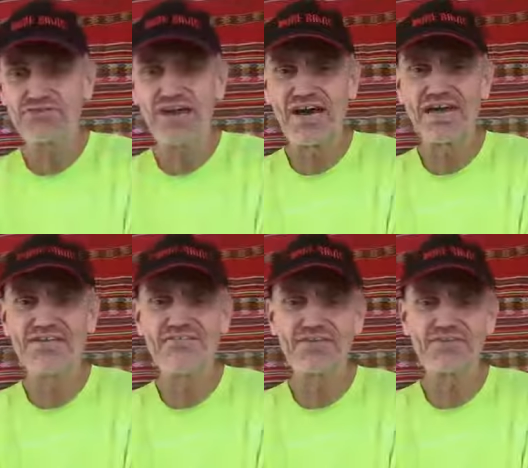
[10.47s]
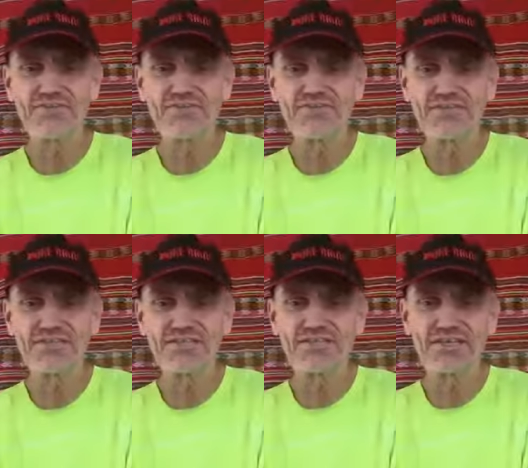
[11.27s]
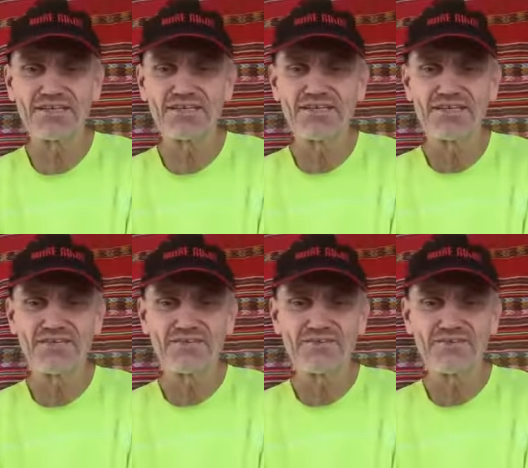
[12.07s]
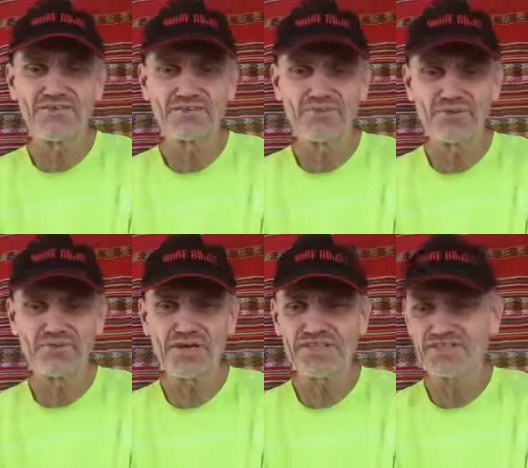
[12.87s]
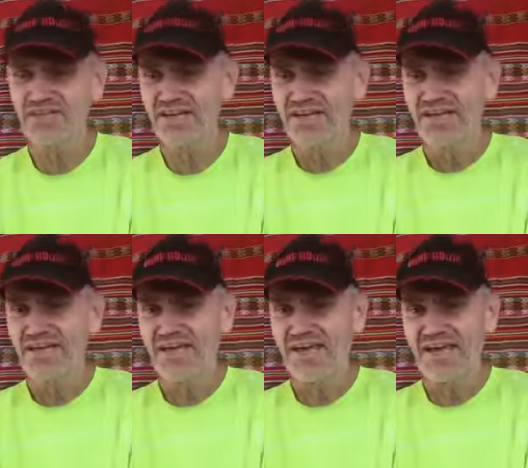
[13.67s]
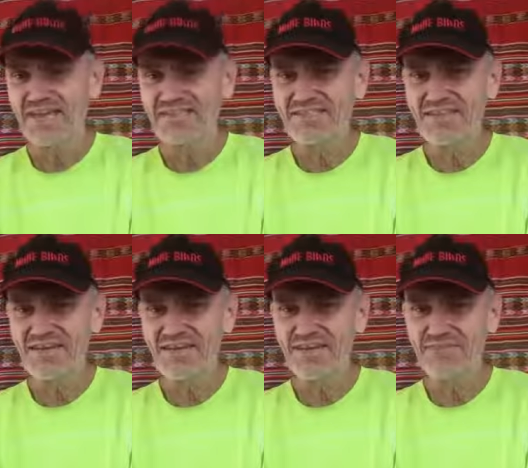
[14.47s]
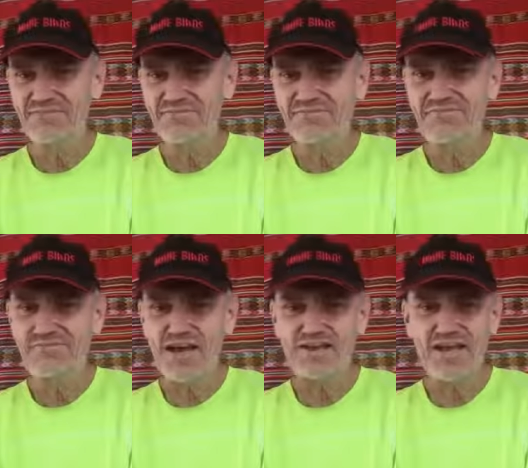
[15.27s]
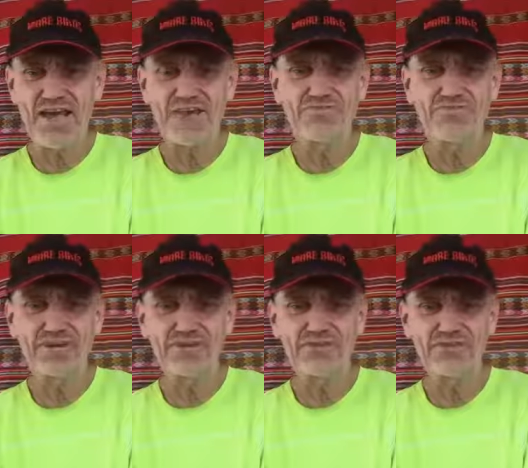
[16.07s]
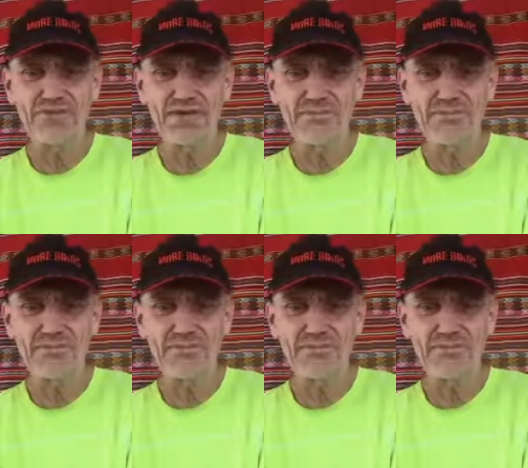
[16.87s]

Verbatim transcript: live, as you know, and uh, on the Facebook page. And uh, frankly, I haven't really gotten that